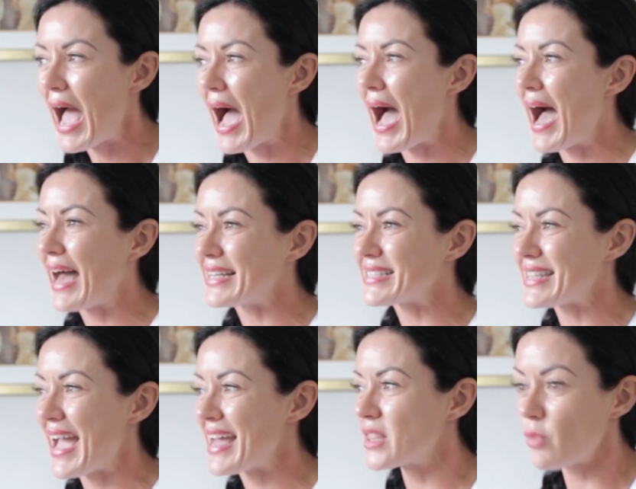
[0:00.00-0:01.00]
And
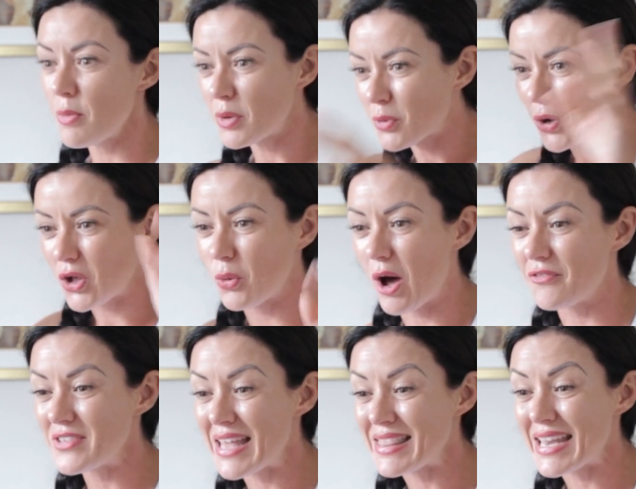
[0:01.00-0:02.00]
then the women would all go
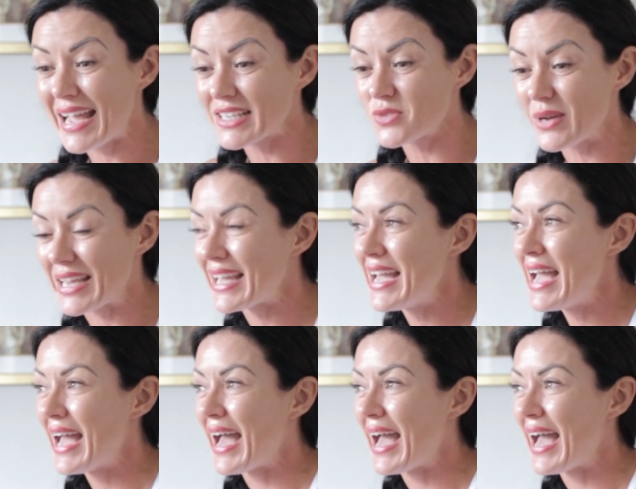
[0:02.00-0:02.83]
off. And then the next week,